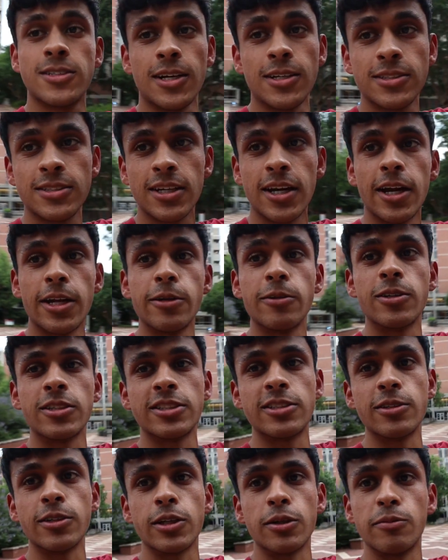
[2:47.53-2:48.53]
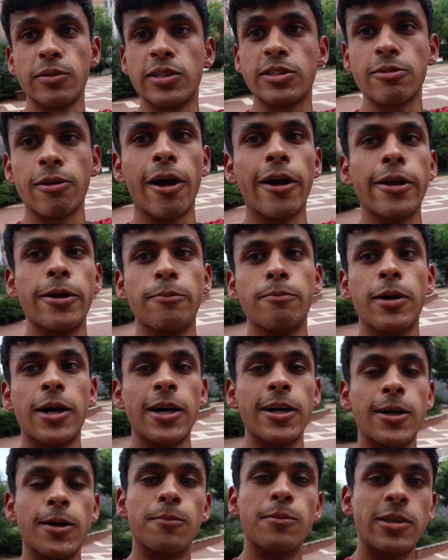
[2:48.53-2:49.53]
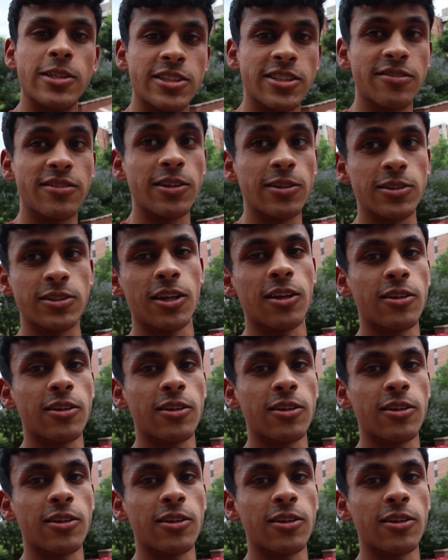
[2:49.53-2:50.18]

south side, you are still gonna be surrounded by a bunch of those